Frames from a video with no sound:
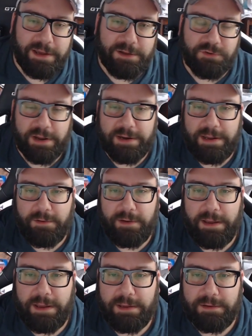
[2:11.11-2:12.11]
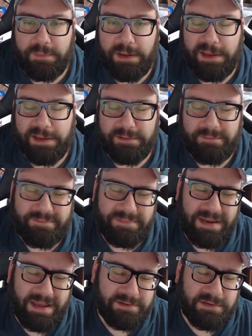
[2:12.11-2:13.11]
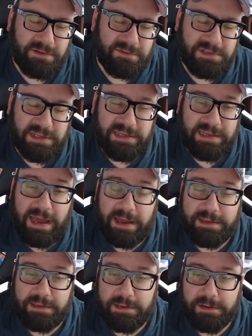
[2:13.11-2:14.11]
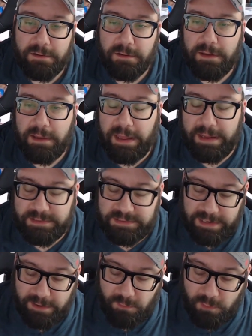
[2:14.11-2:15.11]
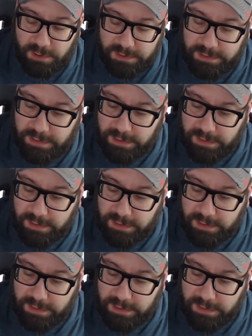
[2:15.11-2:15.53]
trying it out on my not so stinky hockey gear to see how it worked.